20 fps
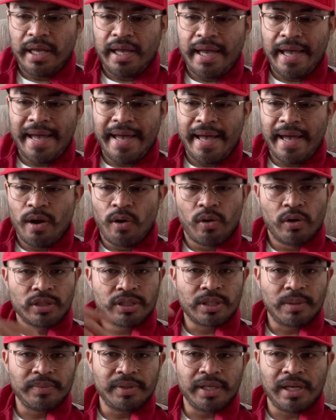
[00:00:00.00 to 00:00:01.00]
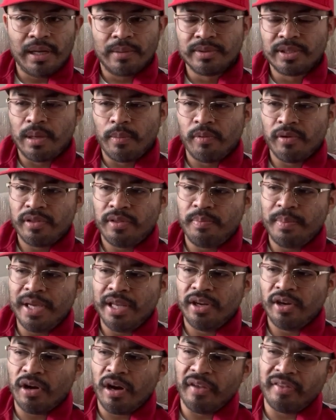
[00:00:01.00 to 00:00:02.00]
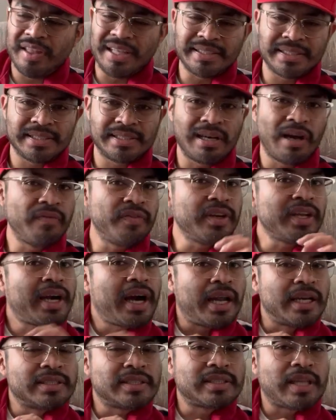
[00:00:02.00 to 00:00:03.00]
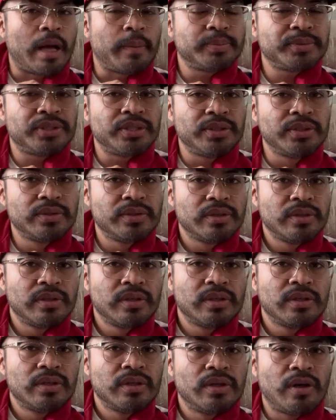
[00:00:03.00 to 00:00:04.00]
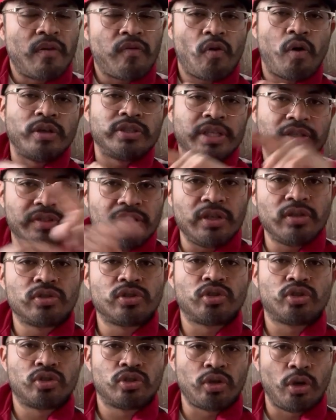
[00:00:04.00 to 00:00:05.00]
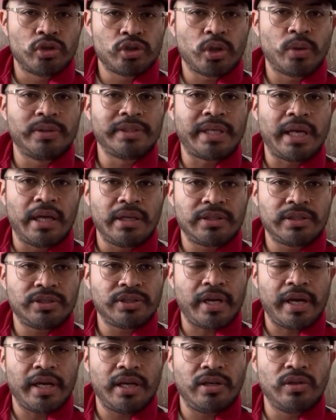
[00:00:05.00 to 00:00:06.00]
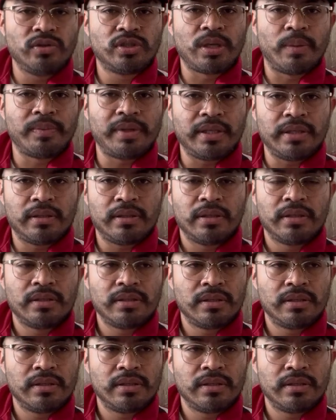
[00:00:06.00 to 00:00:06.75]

or something comes up with being your authentic self and it kind of stops you, of course you have to use social intelligence. You're not going to do something